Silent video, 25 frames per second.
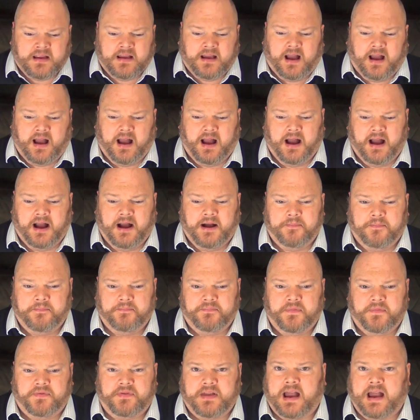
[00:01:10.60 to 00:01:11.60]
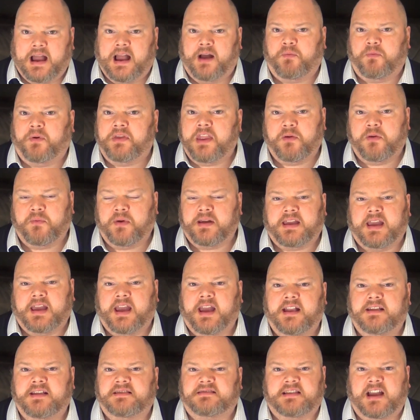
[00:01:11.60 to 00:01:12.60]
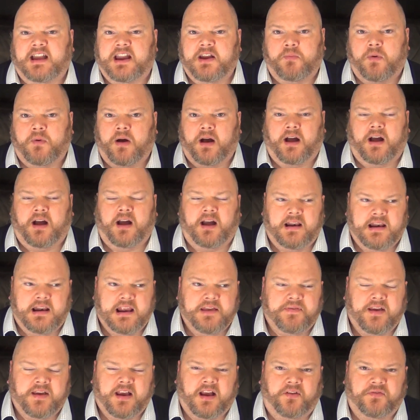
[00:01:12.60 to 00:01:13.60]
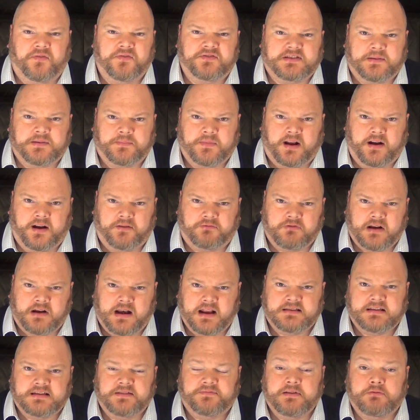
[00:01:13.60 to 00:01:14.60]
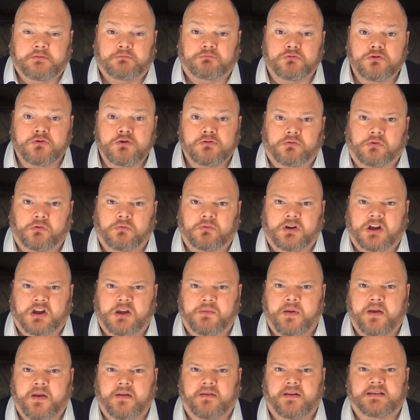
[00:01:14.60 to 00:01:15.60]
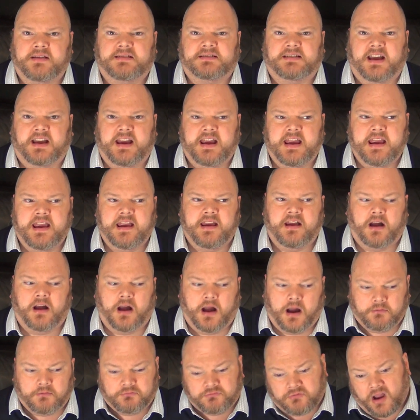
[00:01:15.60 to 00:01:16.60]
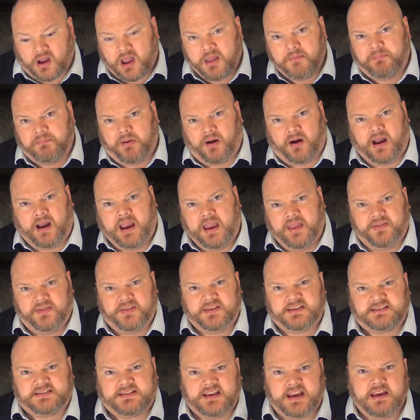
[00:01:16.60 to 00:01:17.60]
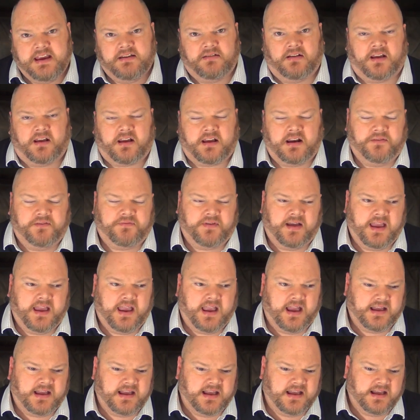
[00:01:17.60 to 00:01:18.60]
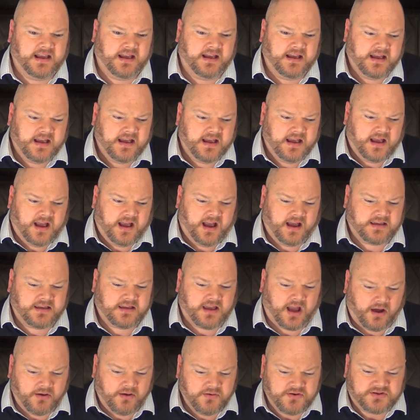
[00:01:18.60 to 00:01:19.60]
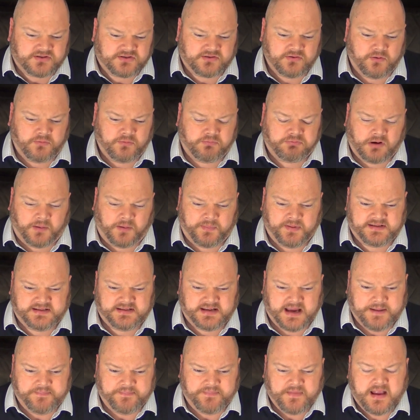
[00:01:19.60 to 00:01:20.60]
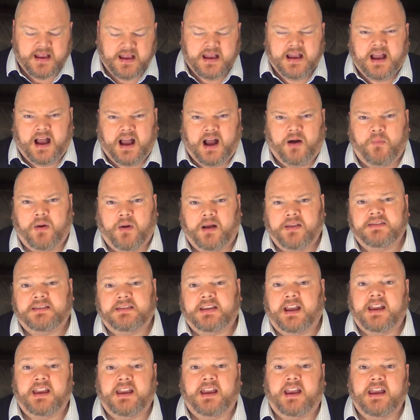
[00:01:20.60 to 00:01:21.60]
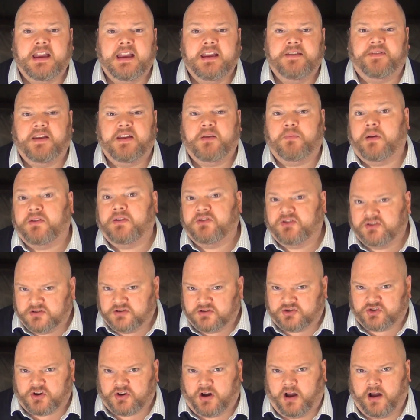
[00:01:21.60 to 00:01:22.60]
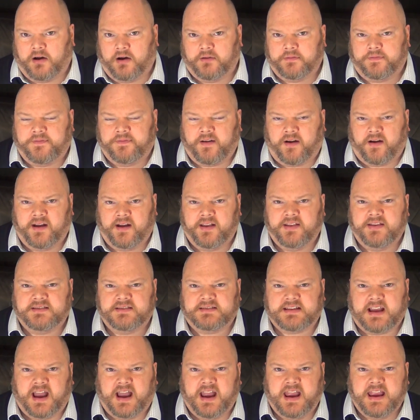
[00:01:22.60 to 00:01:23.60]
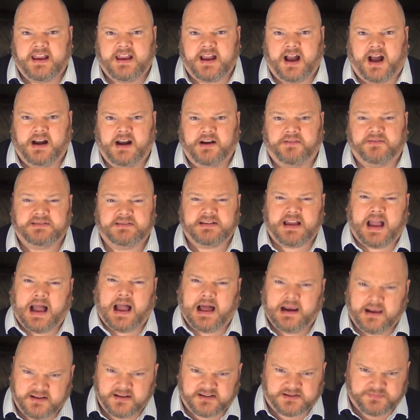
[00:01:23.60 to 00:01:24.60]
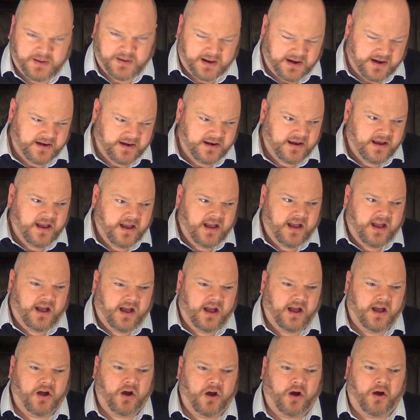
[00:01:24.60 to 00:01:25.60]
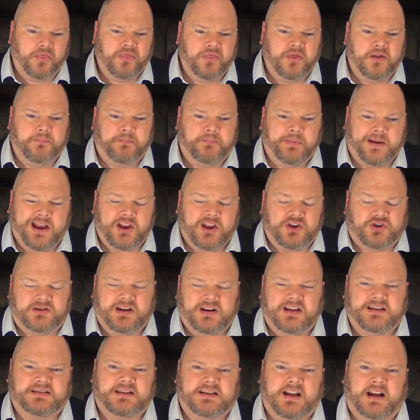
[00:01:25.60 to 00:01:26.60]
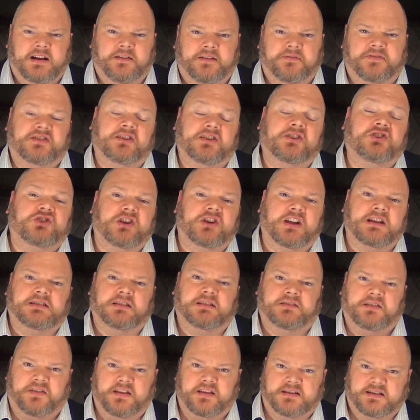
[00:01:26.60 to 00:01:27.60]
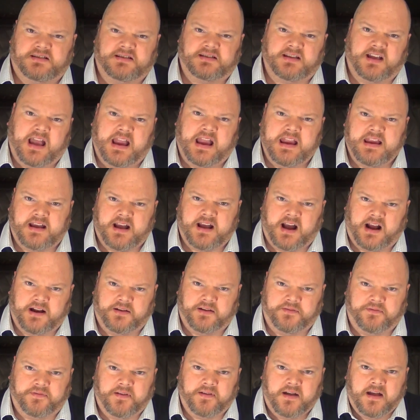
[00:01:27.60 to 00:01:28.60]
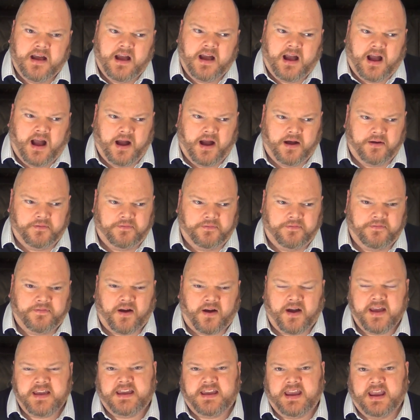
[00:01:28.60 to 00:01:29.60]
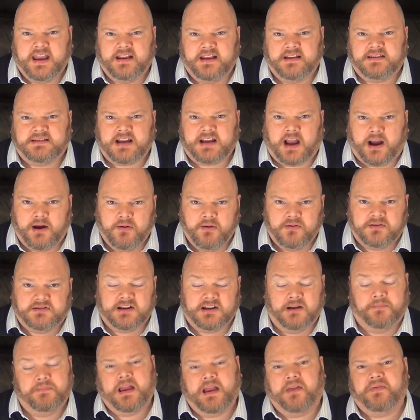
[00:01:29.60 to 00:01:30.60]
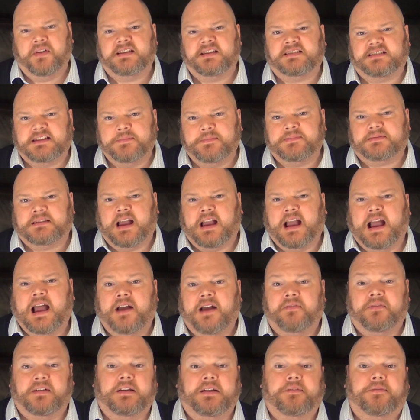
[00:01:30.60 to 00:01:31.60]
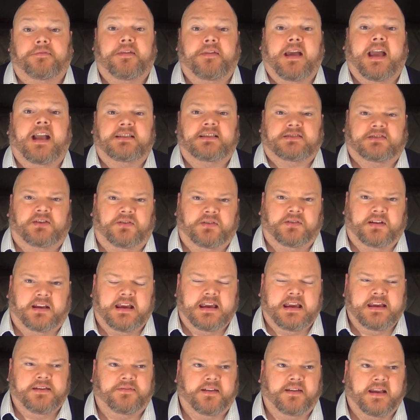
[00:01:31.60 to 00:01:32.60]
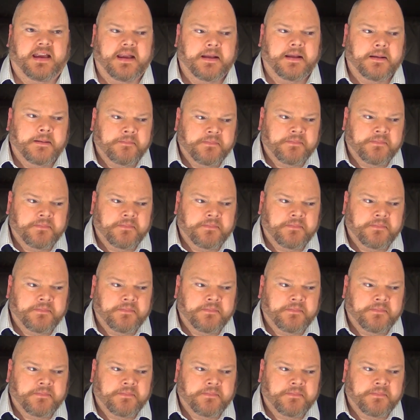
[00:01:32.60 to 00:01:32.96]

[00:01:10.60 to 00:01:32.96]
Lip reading: that when they were kids, they were living on some kind of relatively rural community right by the sea, or kind of a coastal property. And one day, Evie, when she's a child, finds a kind of talisman on the beach. And it's kind of suggested that this is a kind of Viking totem. Now, this seems to have an effect on Evie,